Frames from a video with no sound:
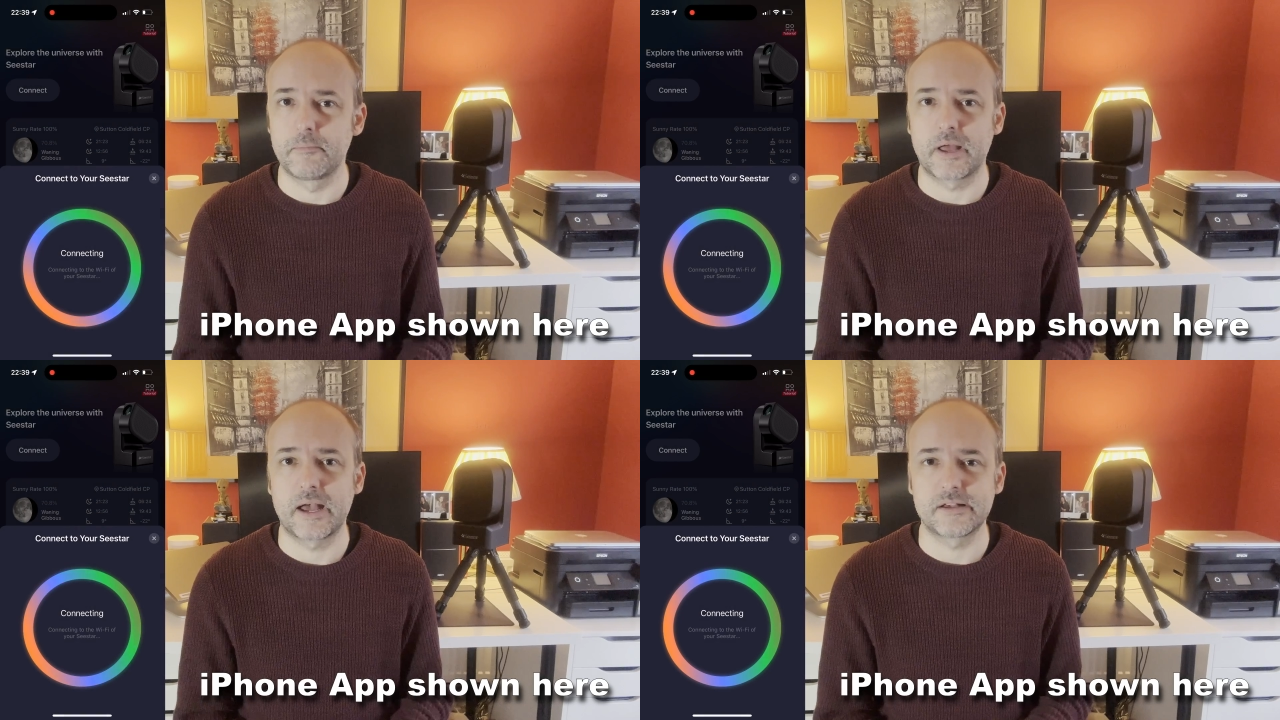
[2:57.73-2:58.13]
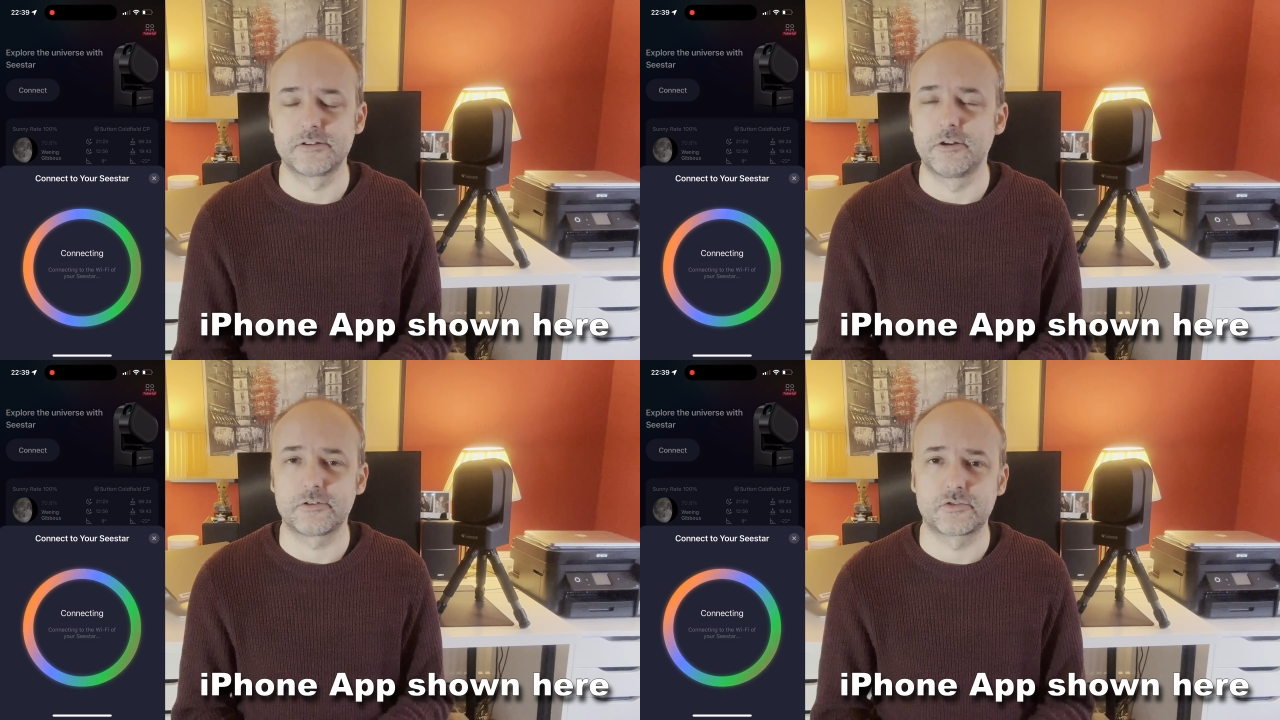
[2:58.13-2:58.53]
has
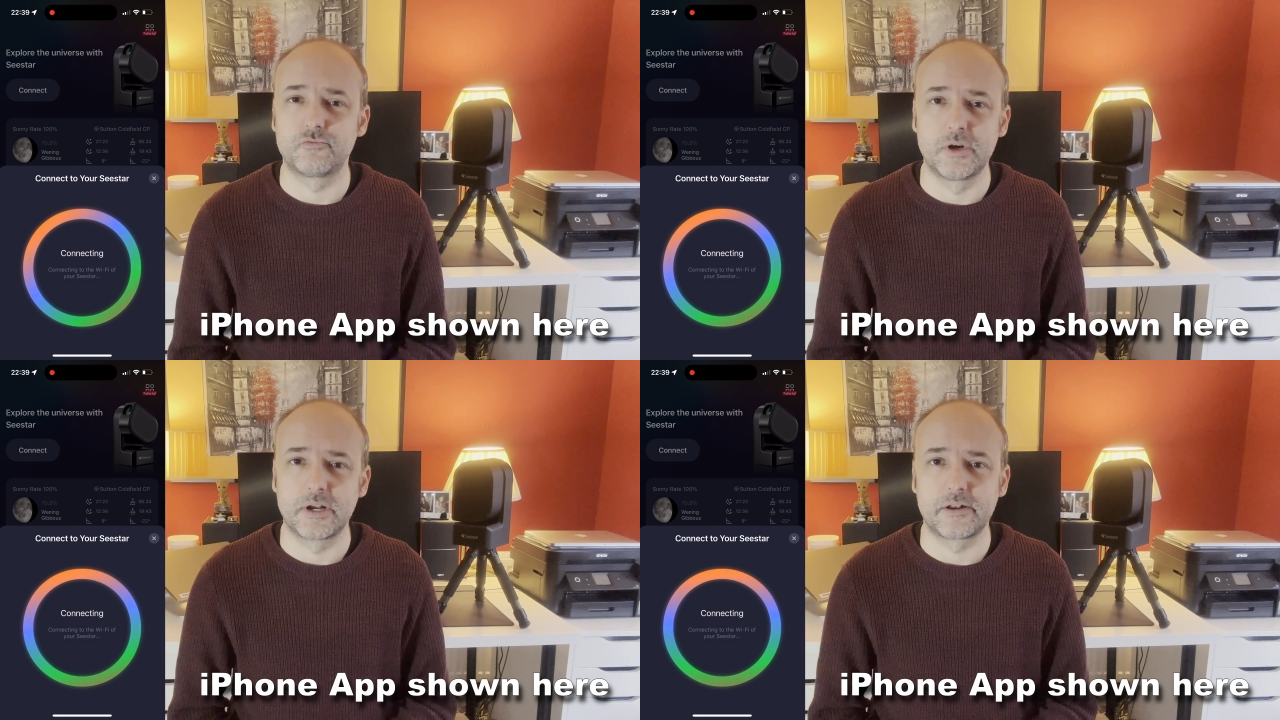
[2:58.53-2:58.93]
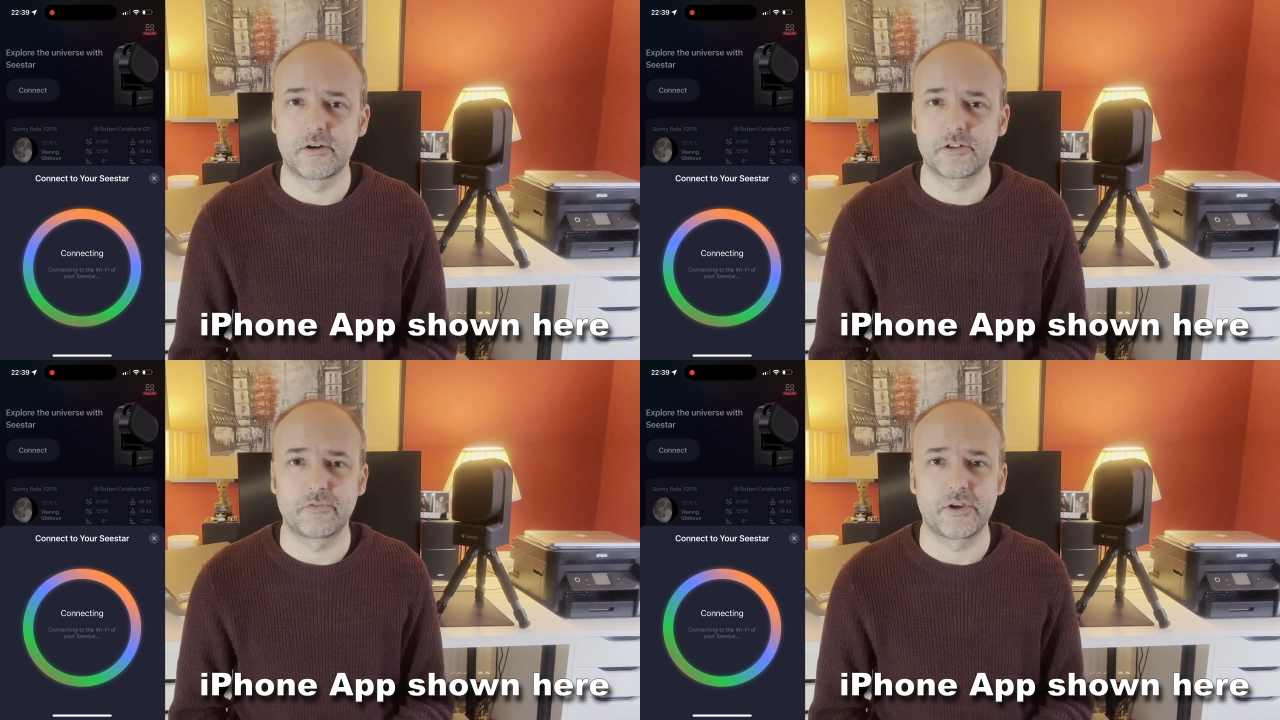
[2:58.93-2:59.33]
lots of really
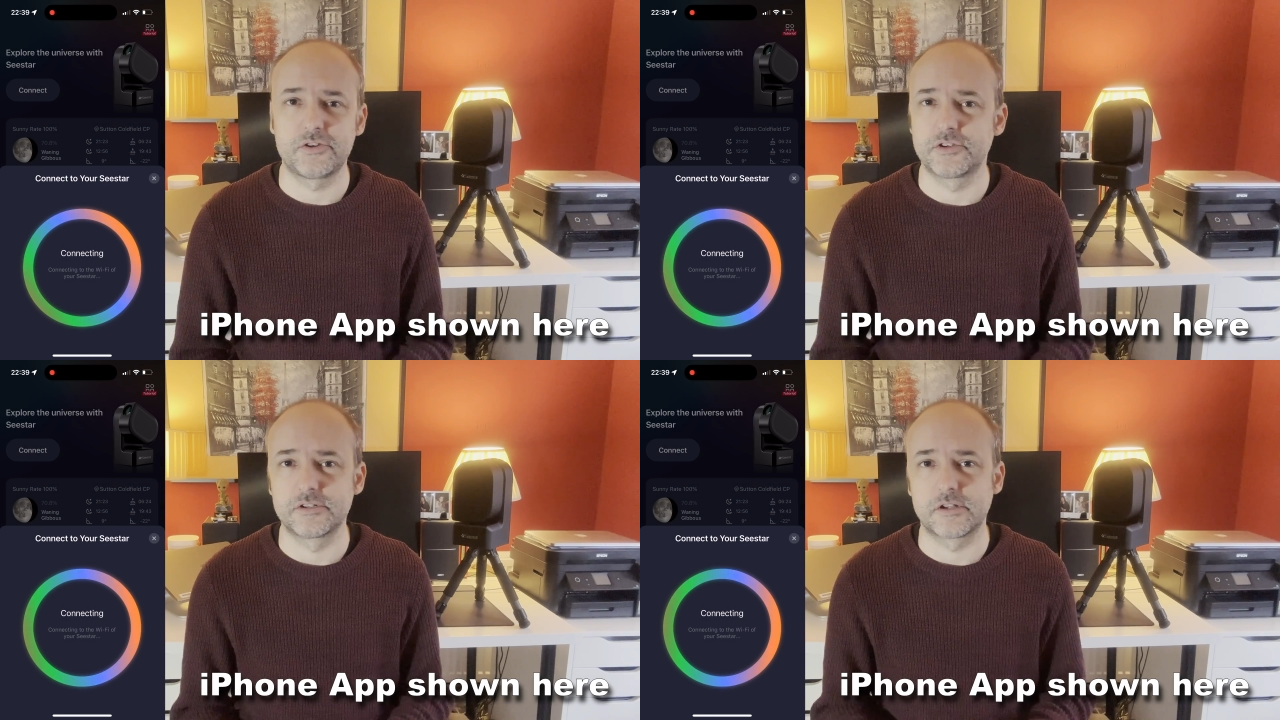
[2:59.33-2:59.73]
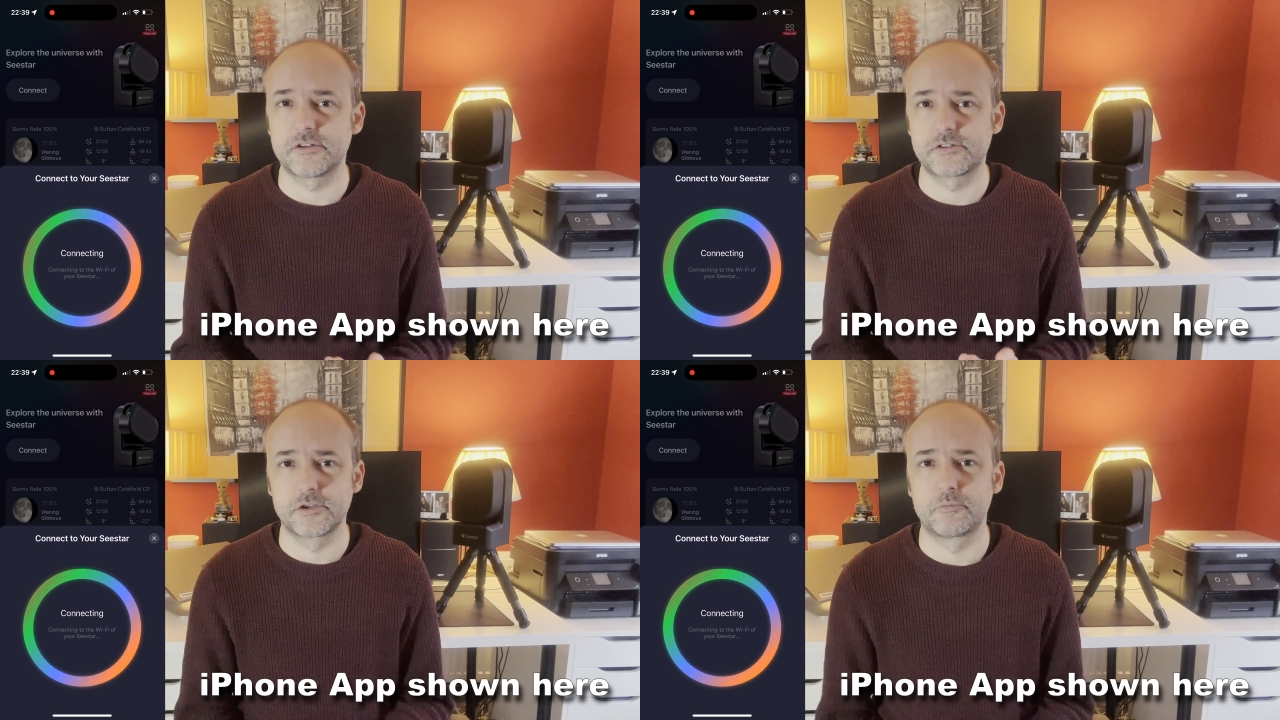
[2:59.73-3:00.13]
nice features,
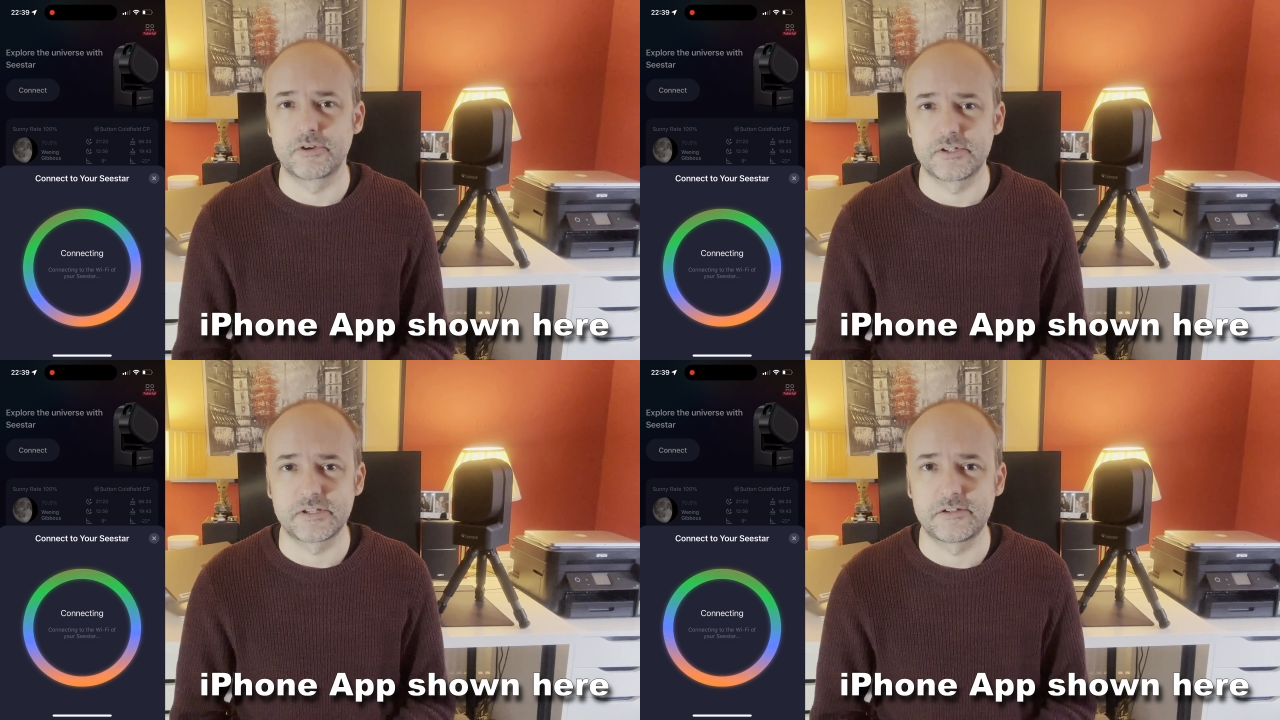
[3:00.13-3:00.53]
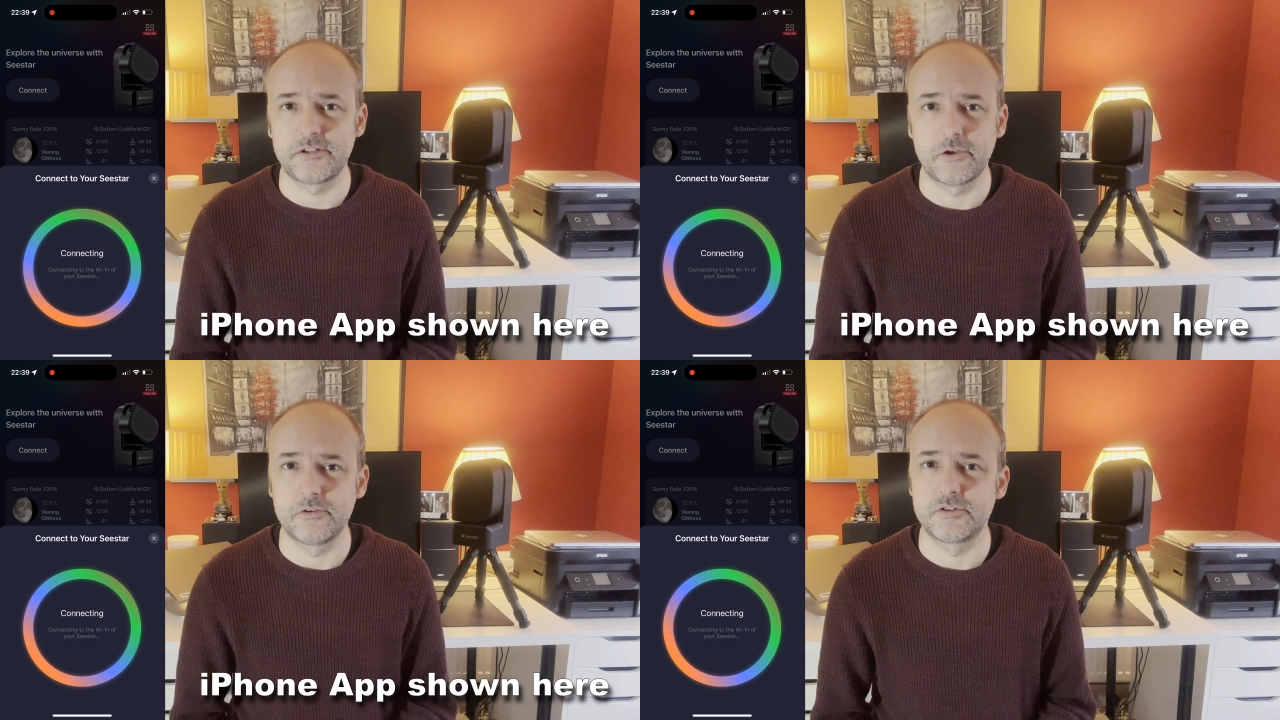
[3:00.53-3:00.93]
super easy to use.